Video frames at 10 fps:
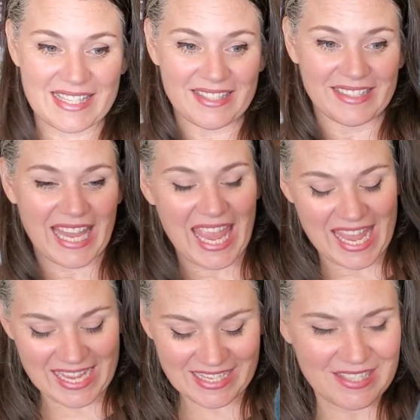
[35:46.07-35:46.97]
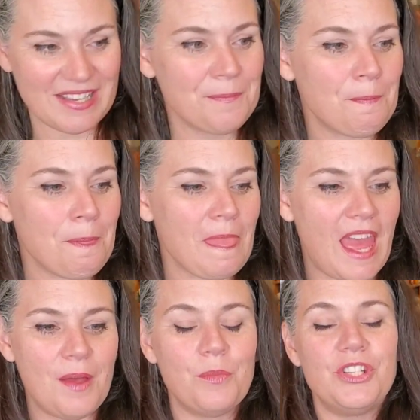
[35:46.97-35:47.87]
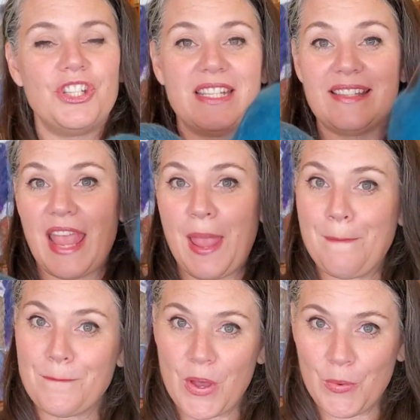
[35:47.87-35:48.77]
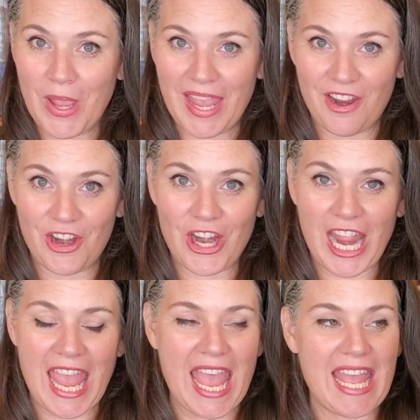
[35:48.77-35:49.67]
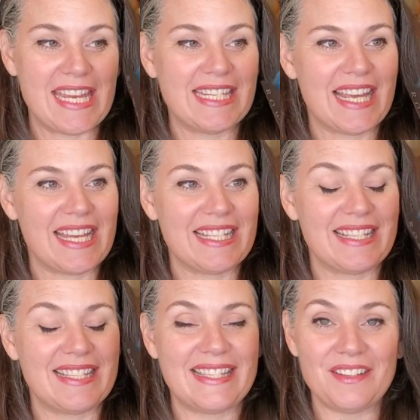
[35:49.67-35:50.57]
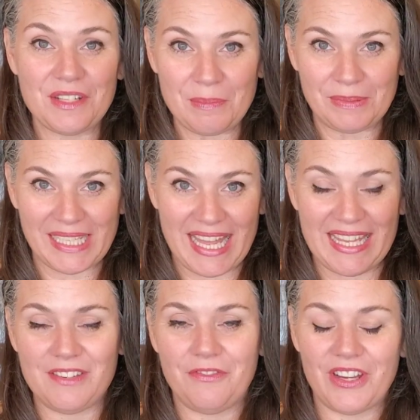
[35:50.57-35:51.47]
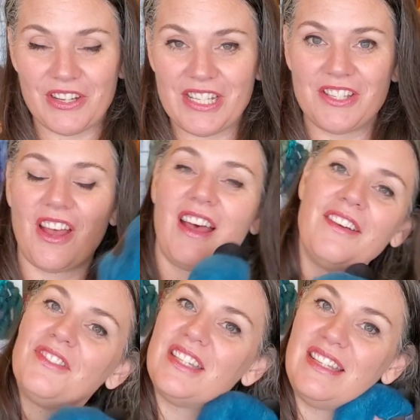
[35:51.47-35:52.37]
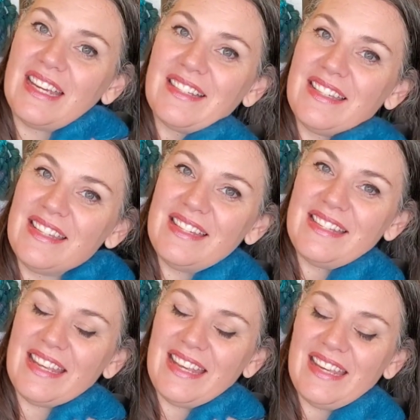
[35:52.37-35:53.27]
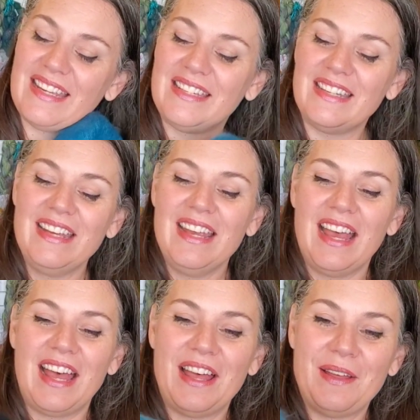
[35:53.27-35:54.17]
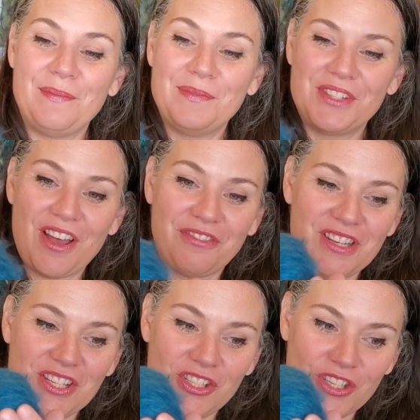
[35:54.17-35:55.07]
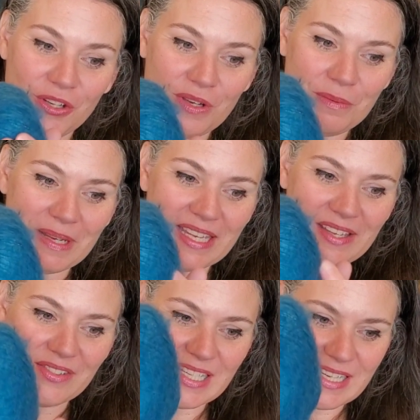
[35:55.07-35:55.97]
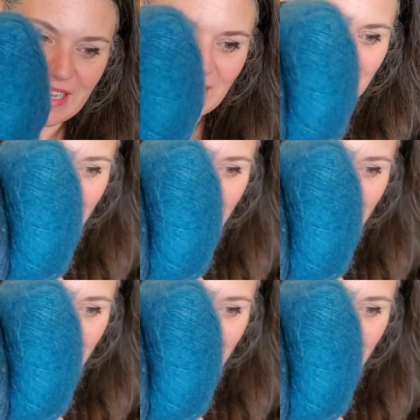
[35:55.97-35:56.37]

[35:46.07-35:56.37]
Silk Haze, which is a mohair and silk blend, very soft next to the skin, softness to it, but gives it a